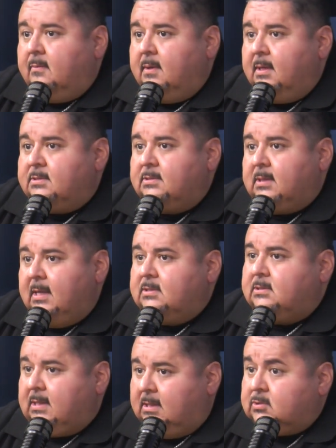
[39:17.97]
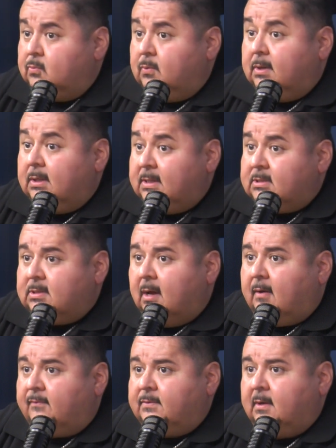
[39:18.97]
It's really
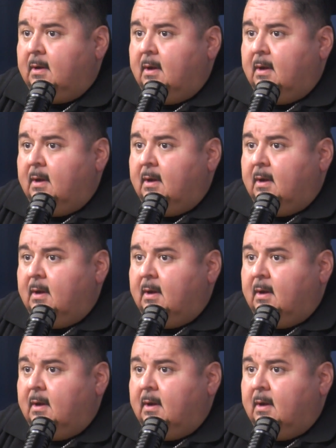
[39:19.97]
soft.